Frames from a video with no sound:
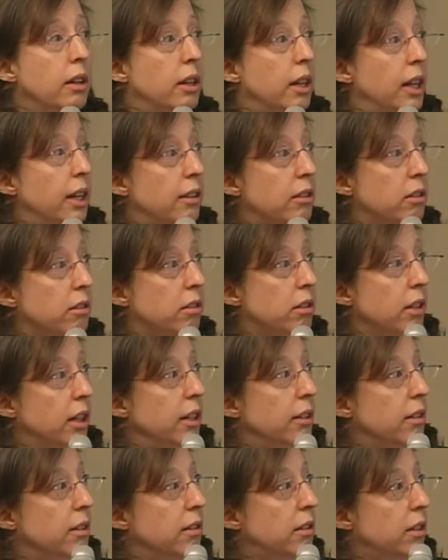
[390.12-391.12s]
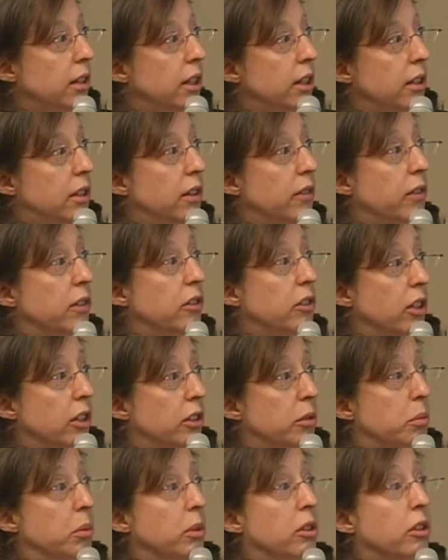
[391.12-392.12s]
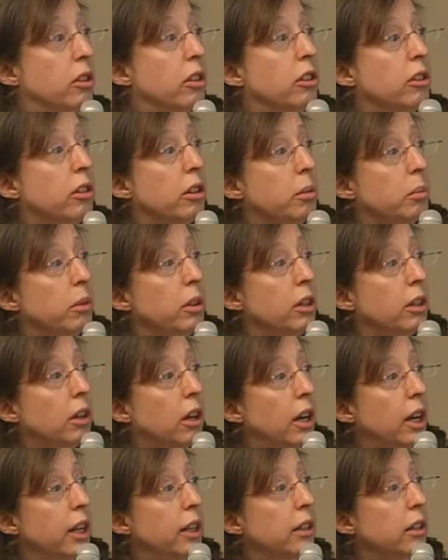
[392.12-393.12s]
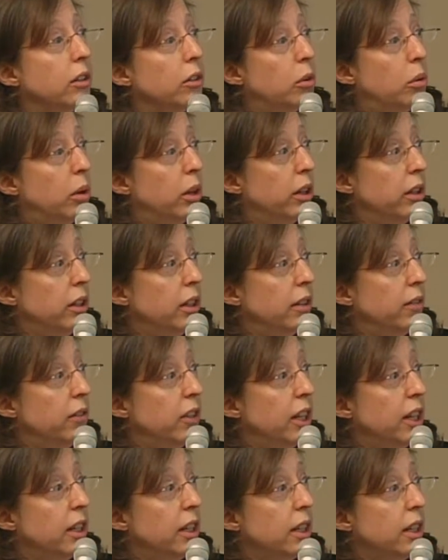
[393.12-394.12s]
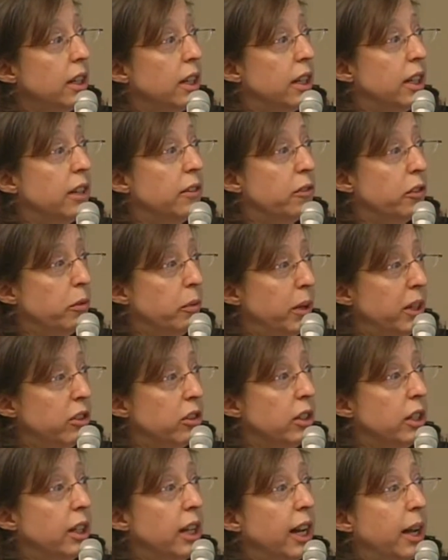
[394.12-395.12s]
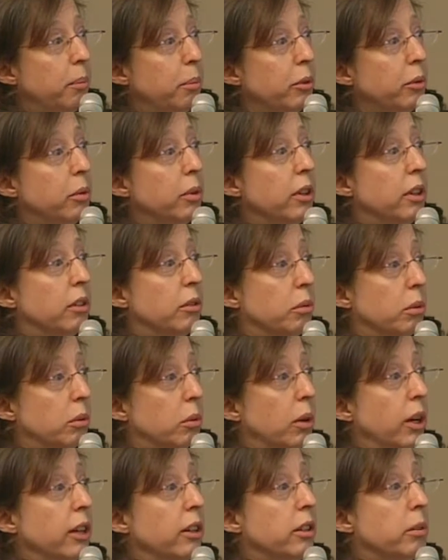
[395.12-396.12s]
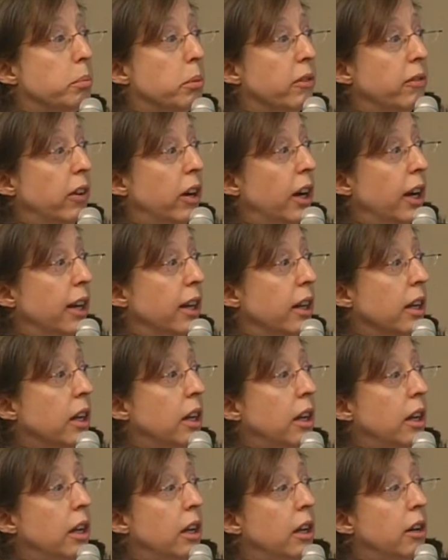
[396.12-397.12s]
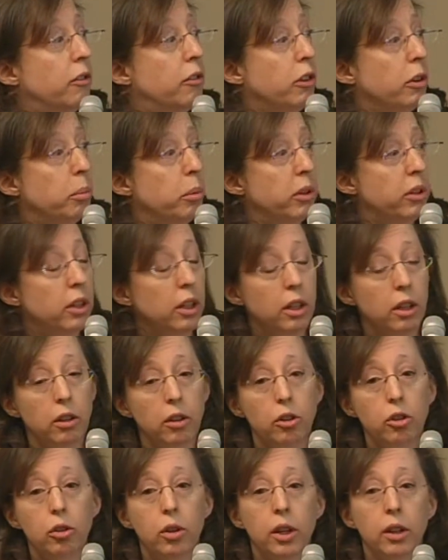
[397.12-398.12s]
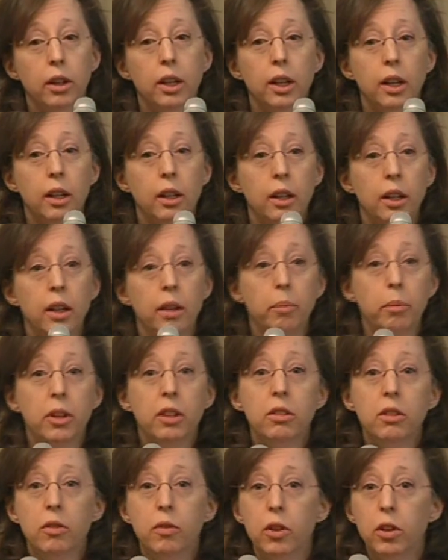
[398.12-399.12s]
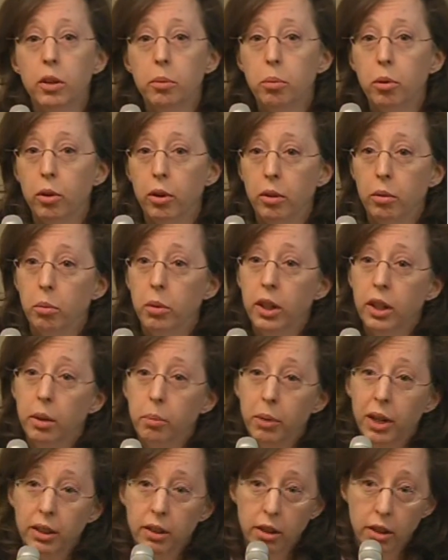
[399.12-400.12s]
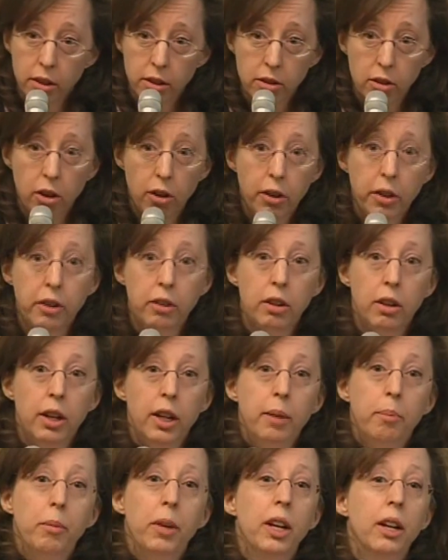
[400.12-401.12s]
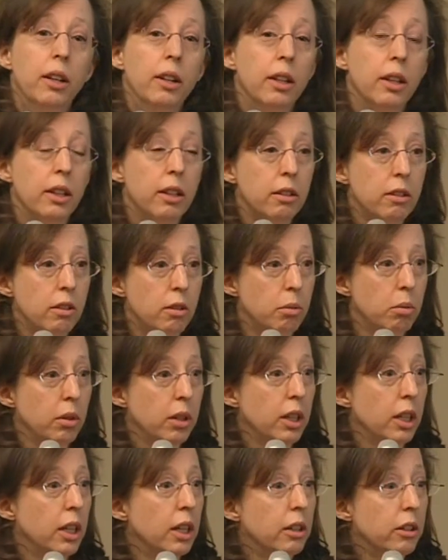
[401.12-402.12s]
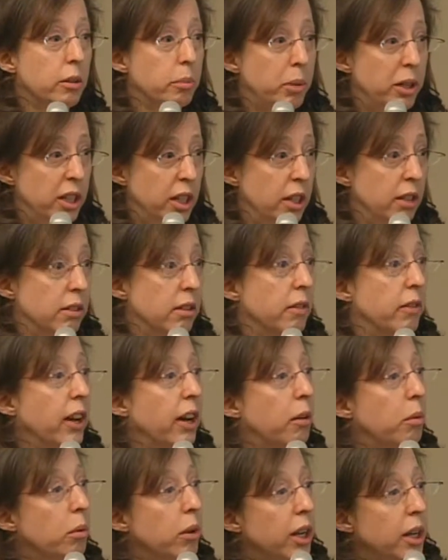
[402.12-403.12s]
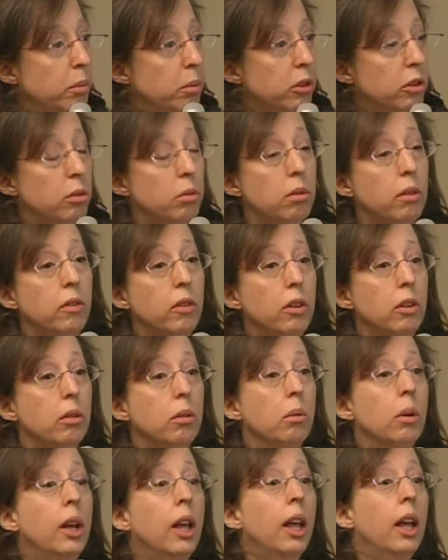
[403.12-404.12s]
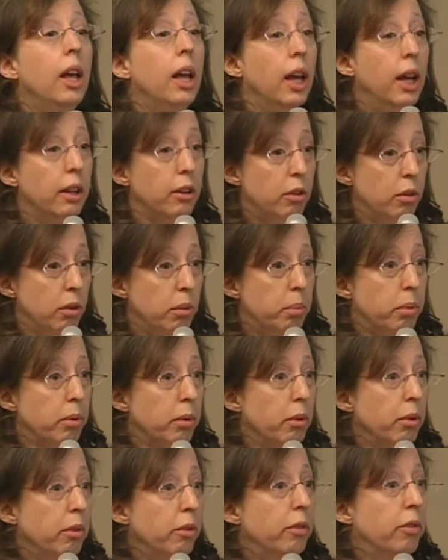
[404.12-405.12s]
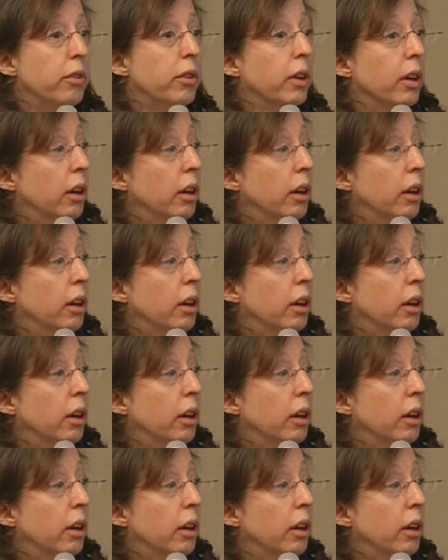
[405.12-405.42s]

to exercise its scientific judgment to determine the kind and quantity of data and information an applicant is required to provide for a particular drug. And this is very important. We come back to this all the time, and this is really the underpinnings of how we're able to review and to approve